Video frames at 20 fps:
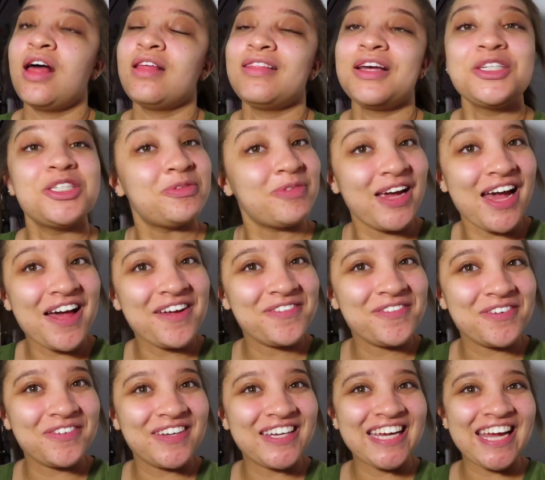that you may have
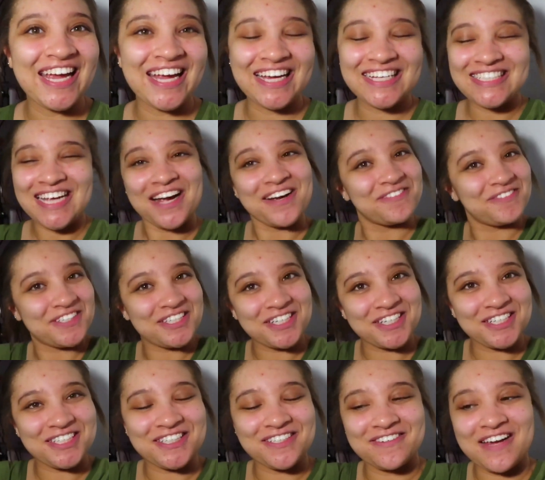for me and I'll be
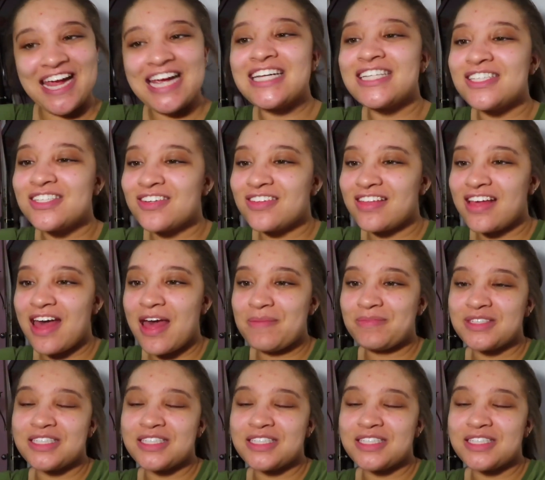sure to answer them.